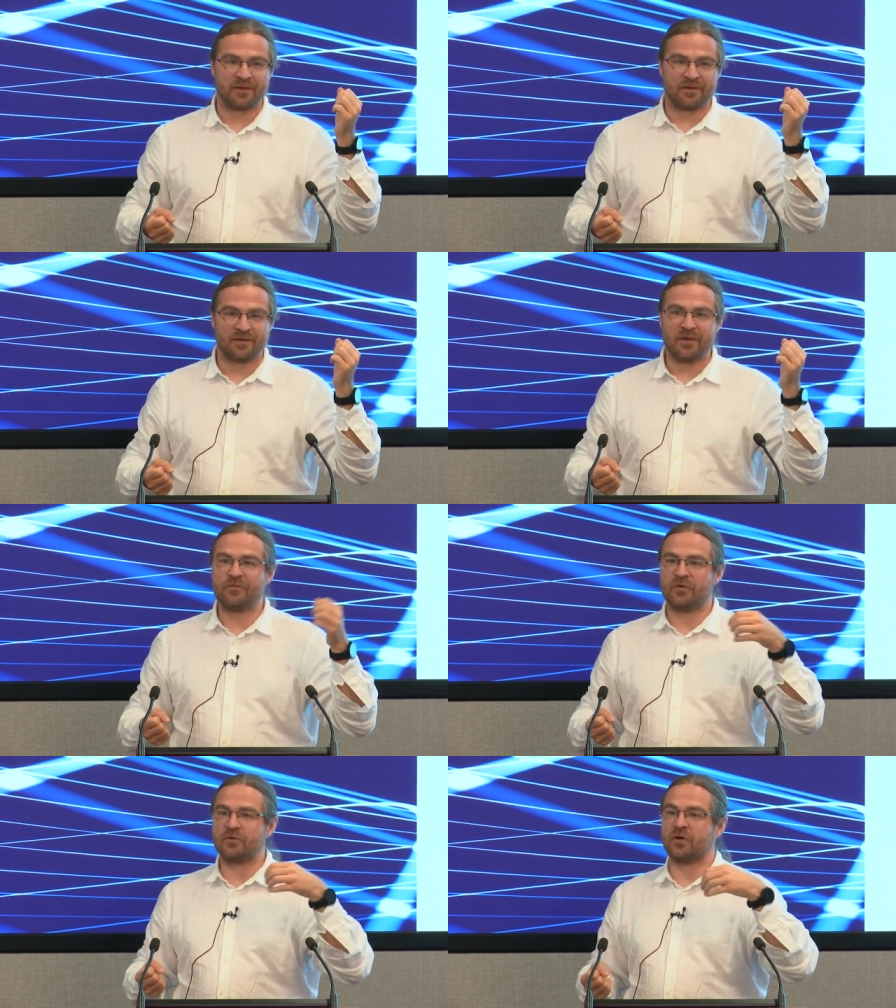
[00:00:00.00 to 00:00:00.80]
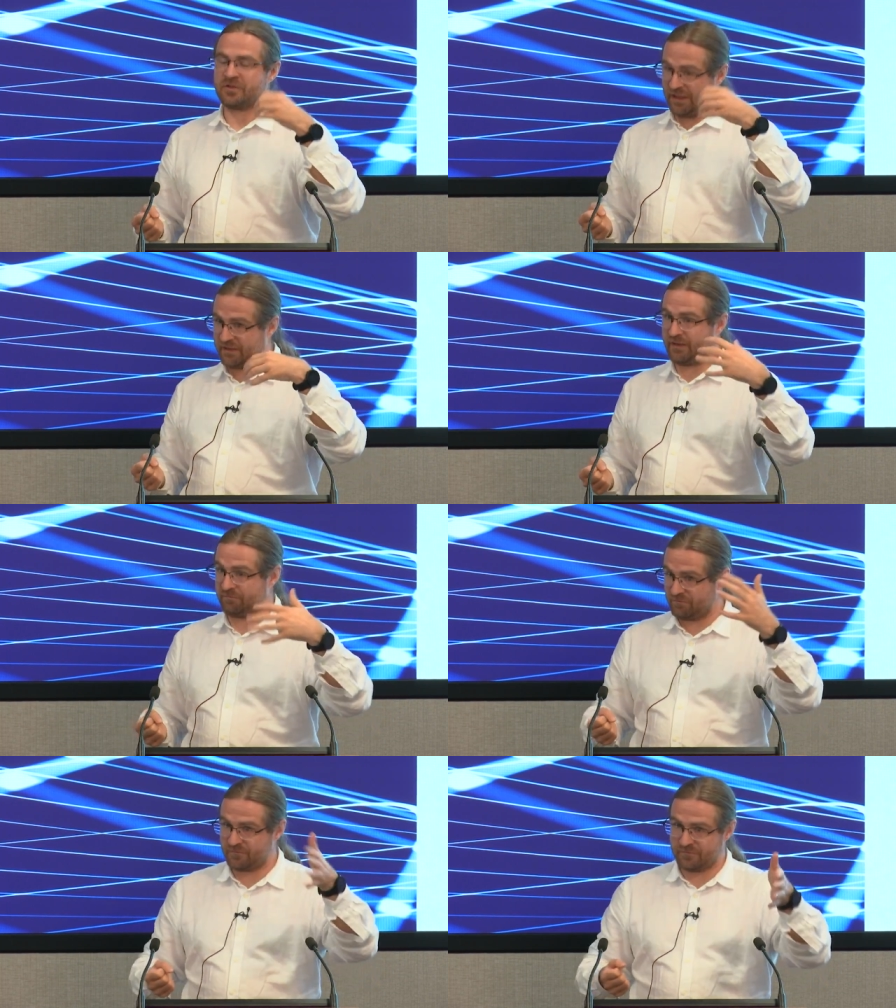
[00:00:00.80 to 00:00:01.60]
If you're not
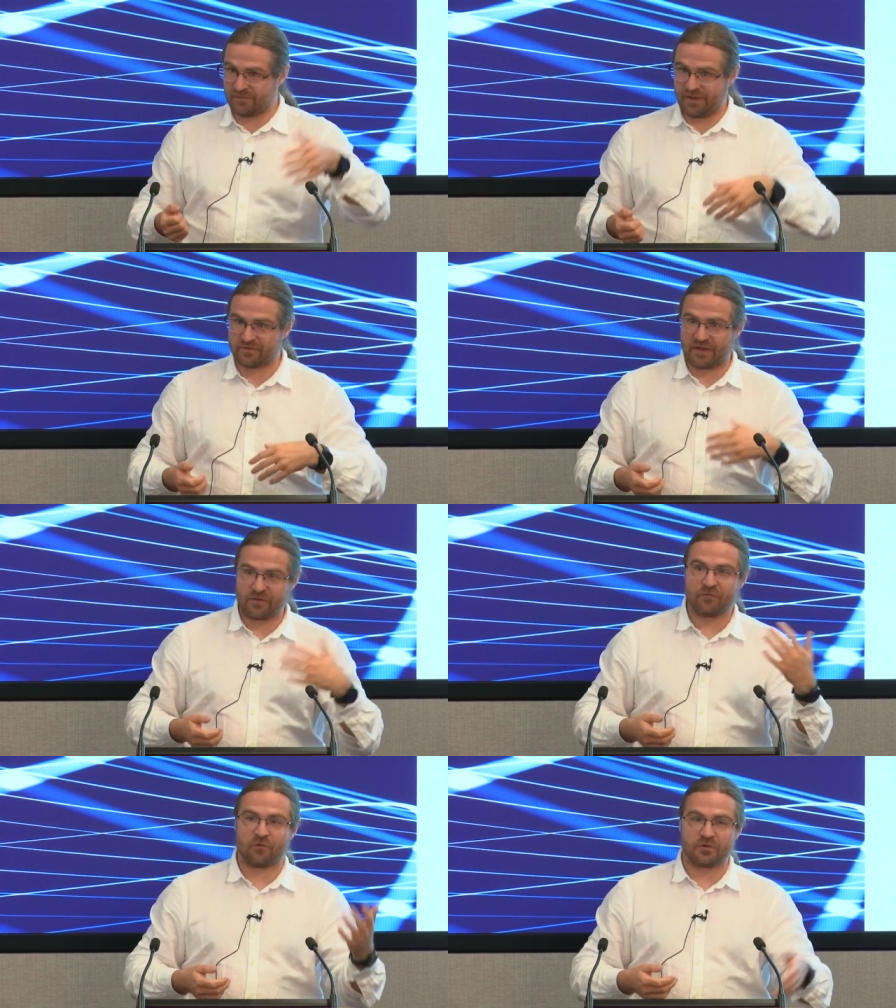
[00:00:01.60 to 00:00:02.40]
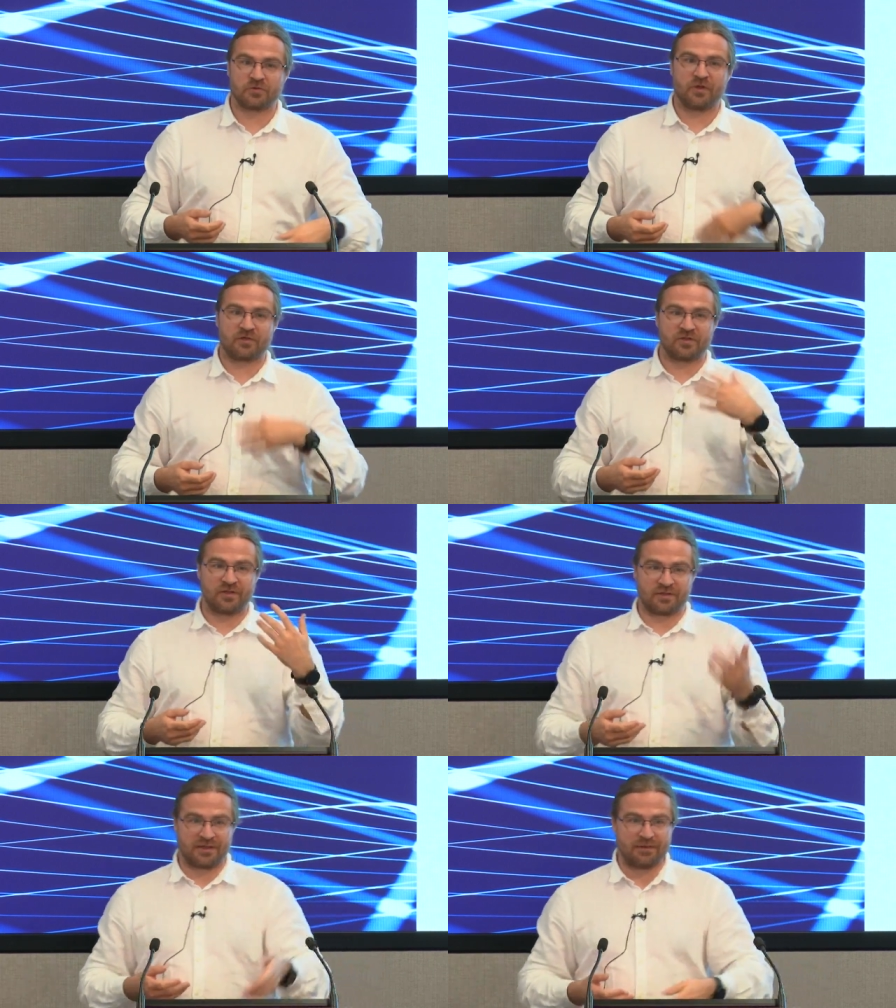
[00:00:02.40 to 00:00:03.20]
adding extra effort to
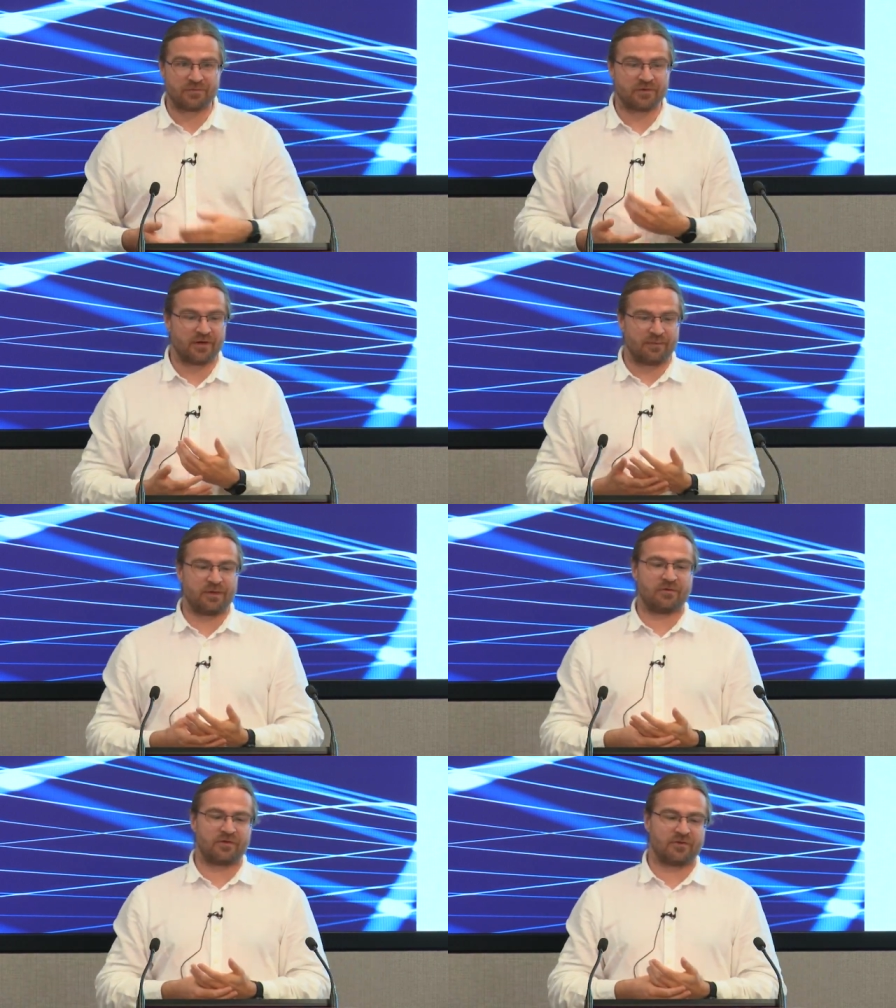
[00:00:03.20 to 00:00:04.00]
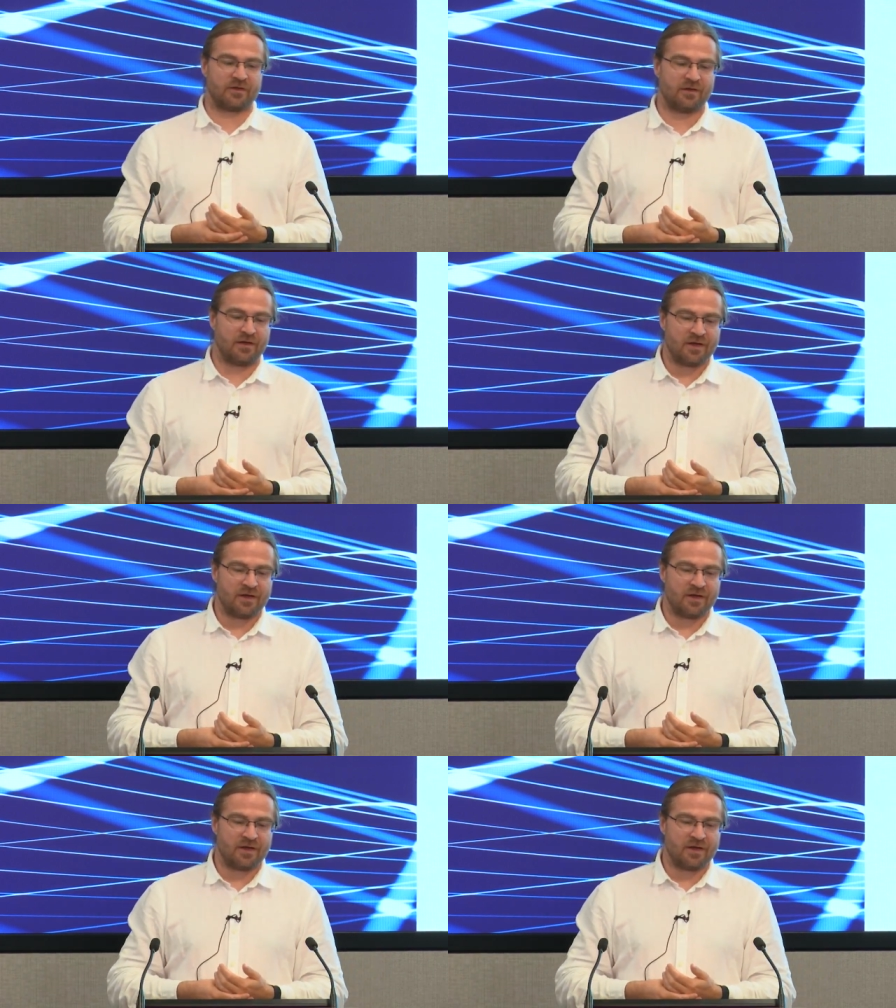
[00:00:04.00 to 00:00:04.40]
actually keep the IP address there.